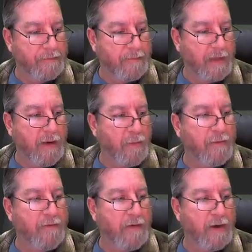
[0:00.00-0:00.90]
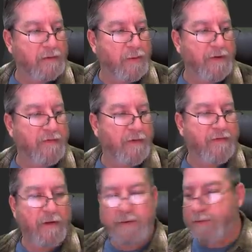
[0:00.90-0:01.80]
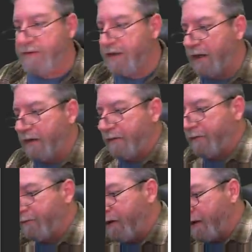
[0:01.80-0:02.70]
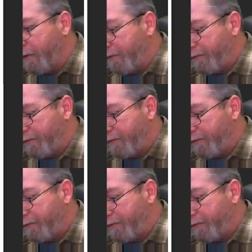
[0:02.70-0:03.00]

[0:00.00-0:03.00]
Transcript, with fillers: I work uh, 24 frames per second minimum.